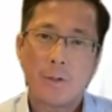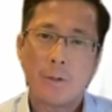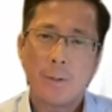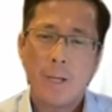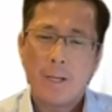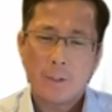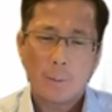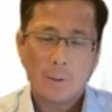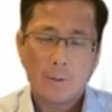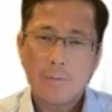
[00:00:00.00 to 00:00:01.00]
So,
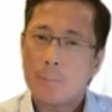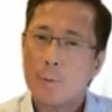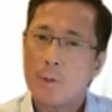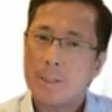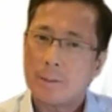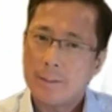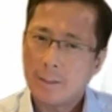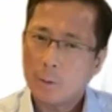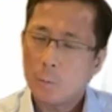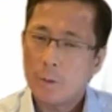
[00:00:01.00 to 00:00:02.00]
so a lot of the
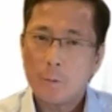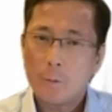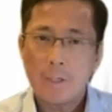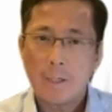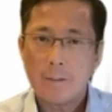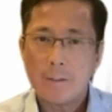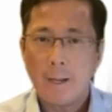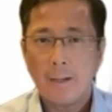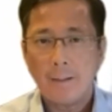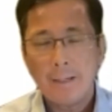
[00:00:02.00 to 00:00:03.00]
preclinical work we've done,
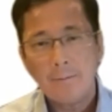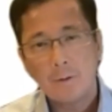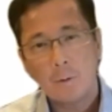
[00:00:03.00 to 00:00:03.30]
and even